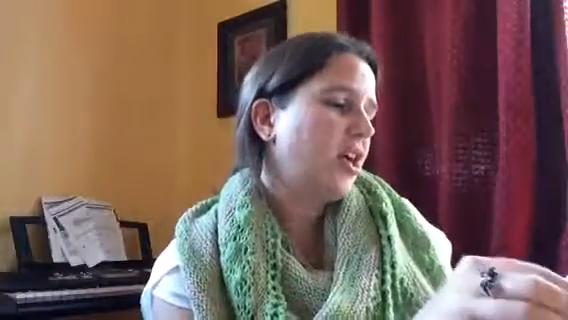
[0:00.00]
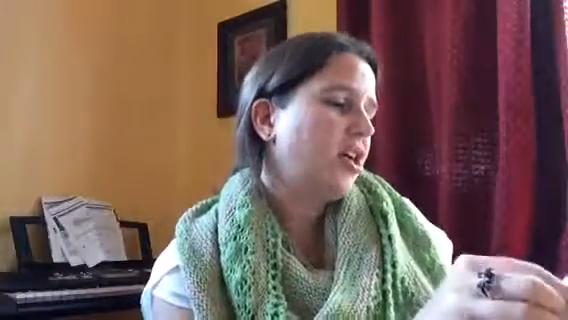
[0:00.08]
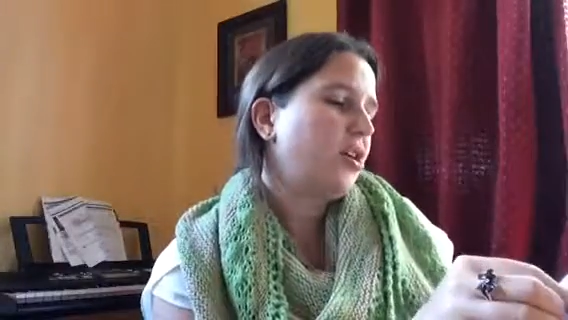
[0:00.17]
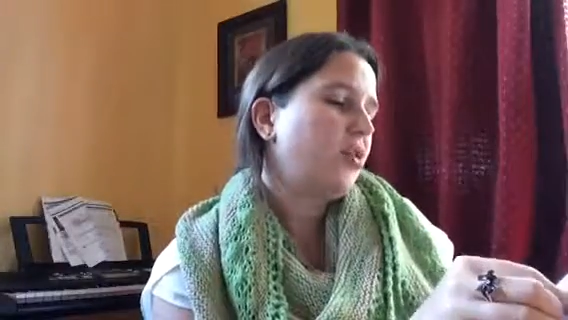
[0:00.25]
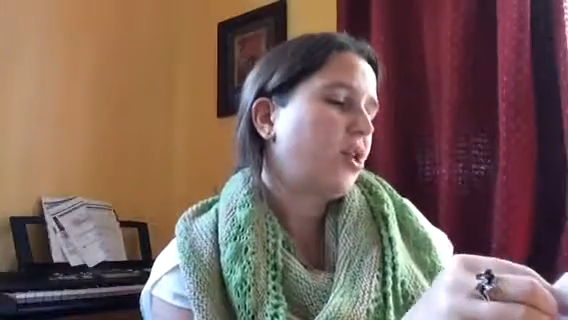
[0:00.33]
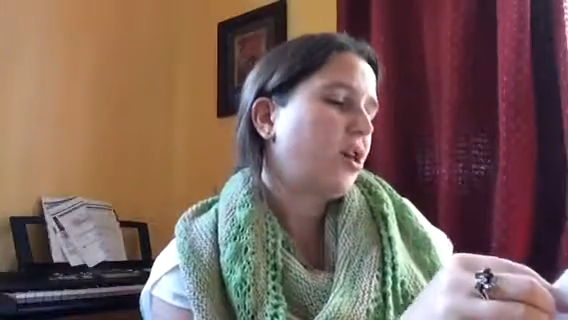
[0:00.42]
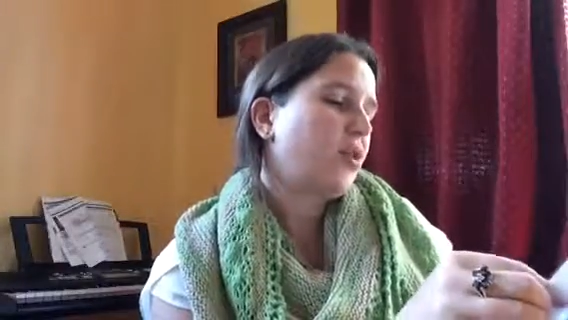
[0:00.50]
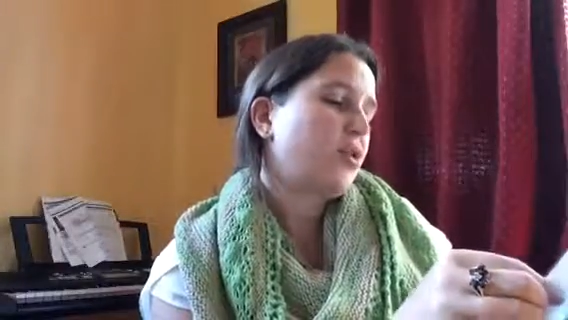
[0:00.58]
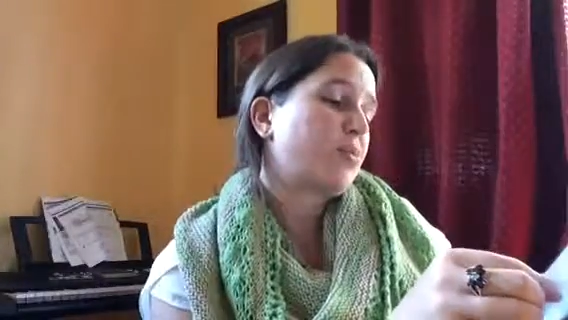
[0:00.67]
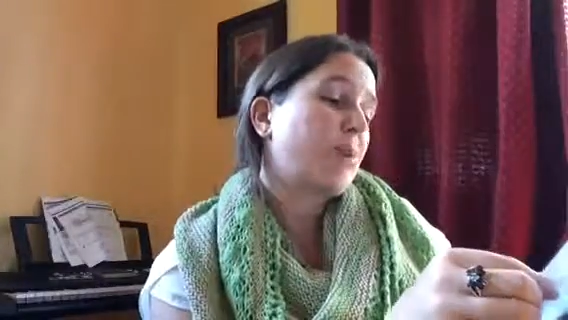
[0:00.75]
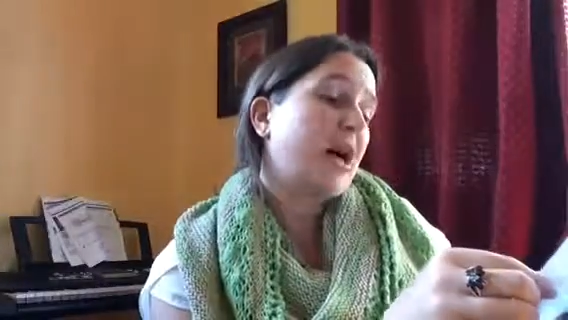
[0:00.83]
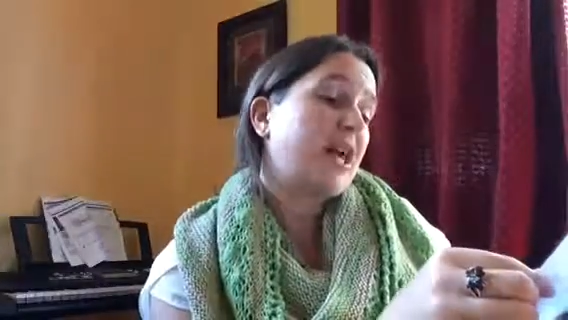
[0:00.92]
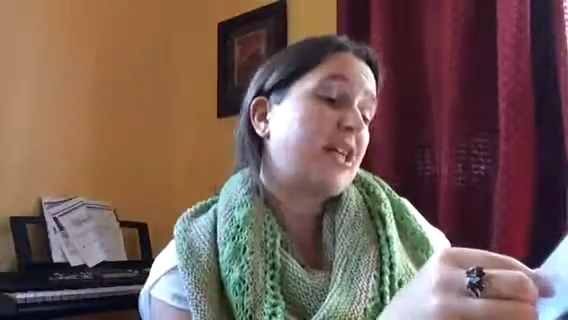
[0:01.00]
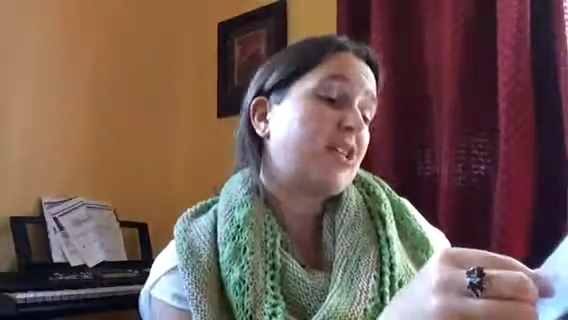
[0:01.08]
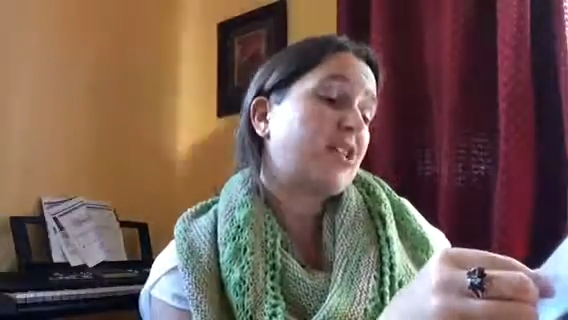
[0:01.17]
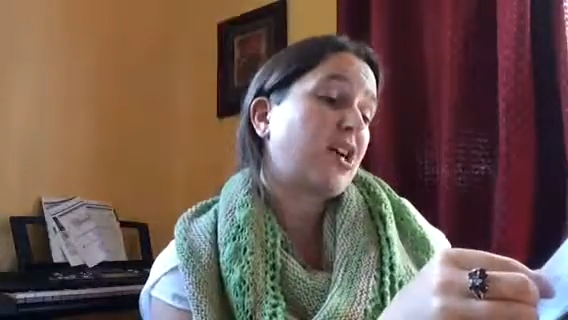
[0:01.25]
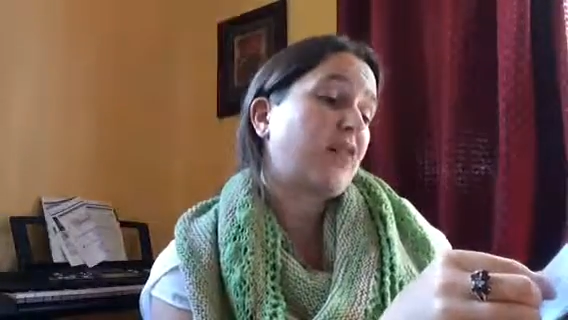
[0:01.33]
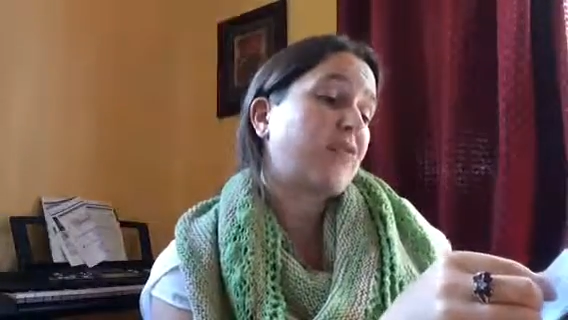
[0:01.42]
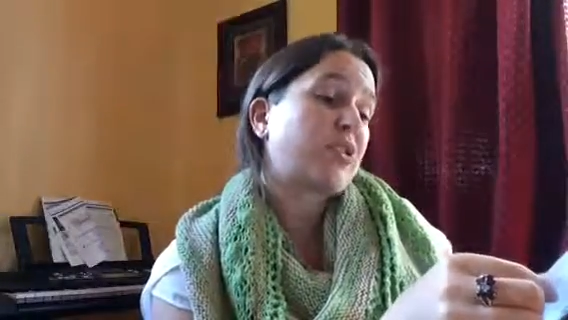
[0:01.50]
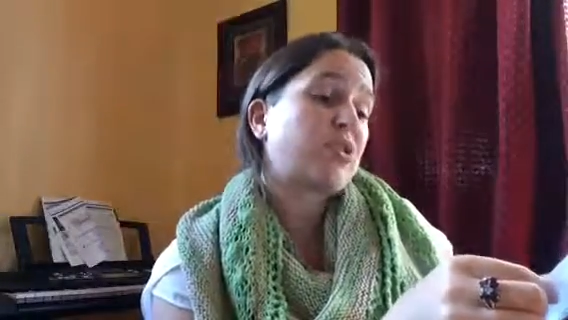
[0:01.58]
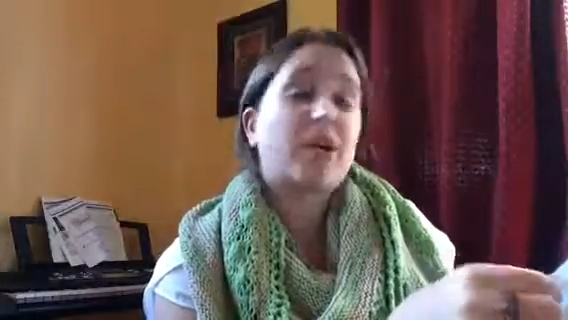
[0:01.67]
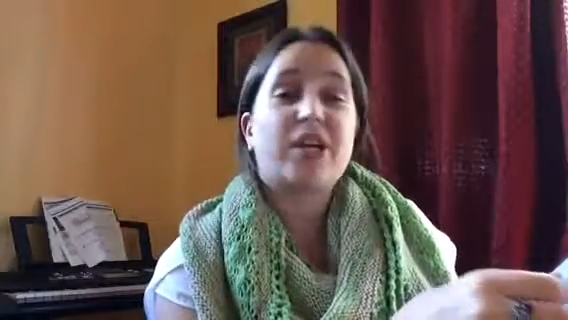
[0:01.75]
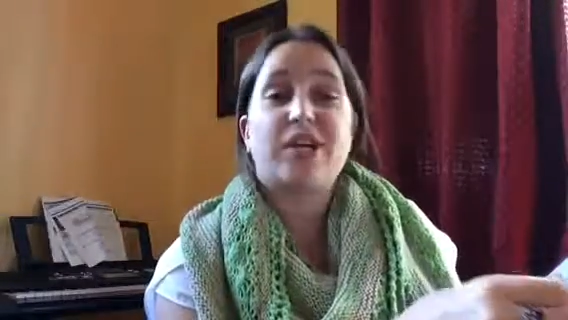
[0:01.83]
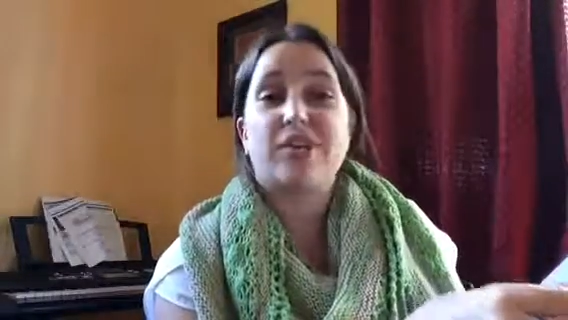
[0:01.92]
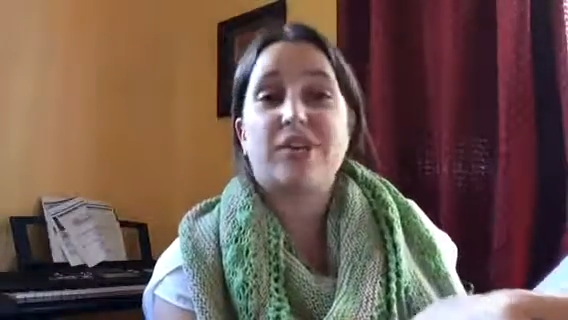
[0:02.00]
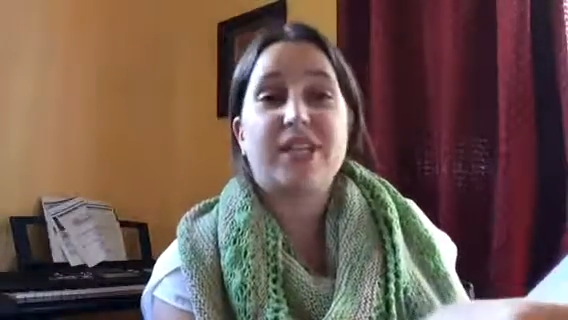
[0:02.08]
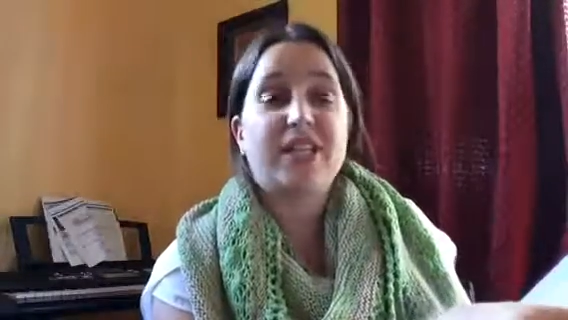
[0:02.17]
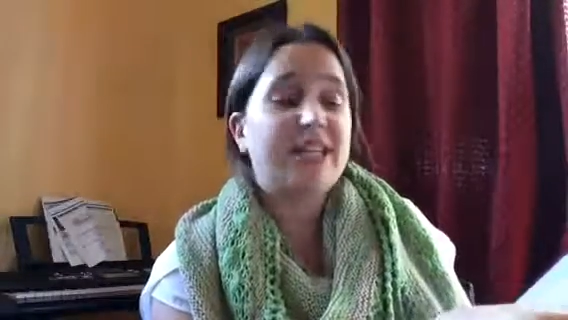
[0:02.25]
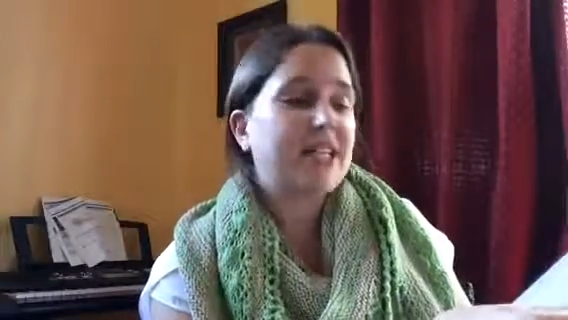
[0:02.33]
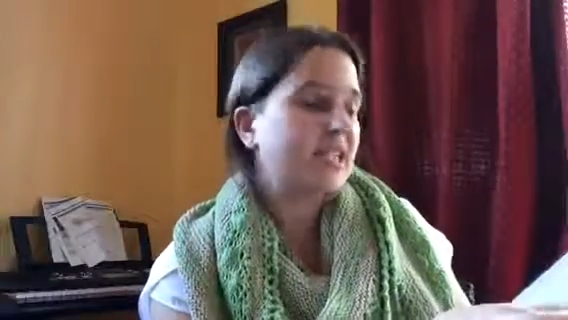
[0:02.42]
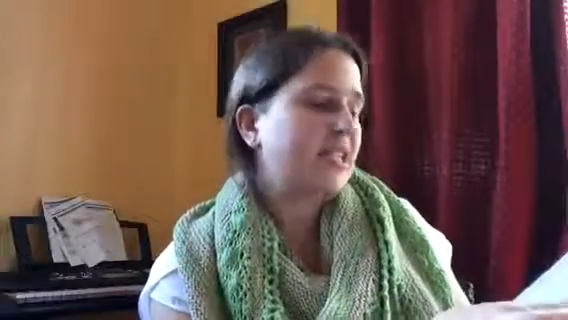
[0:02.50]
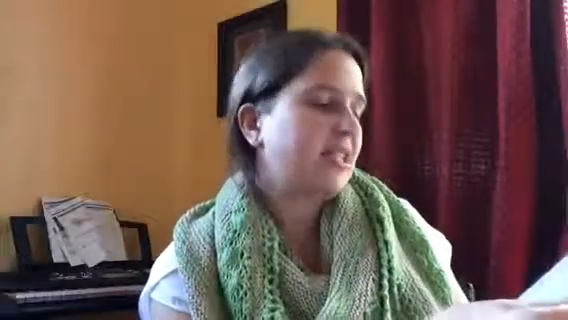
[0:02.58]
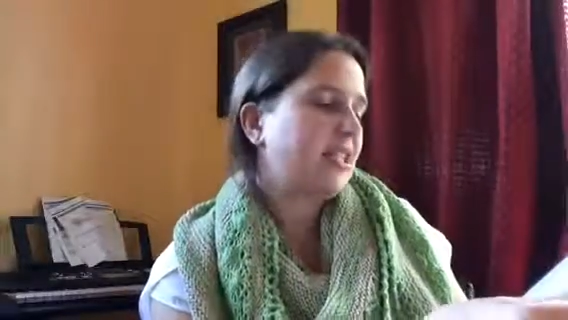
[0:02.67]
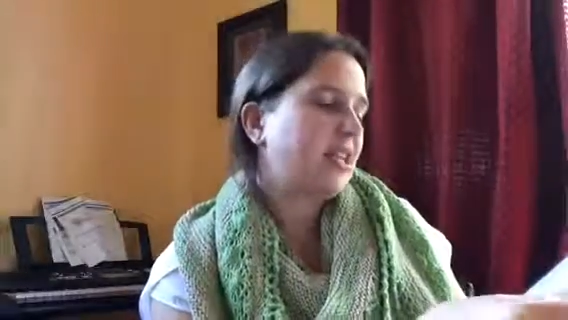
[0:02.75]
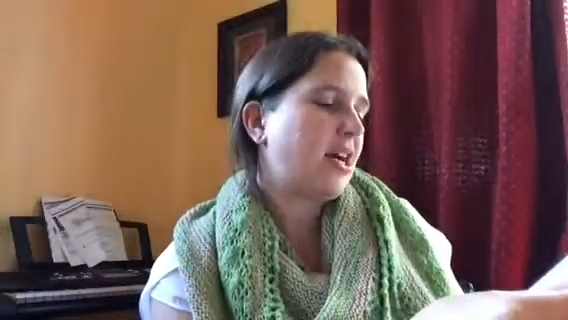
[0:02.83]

who goes by Soft Sweater Knits,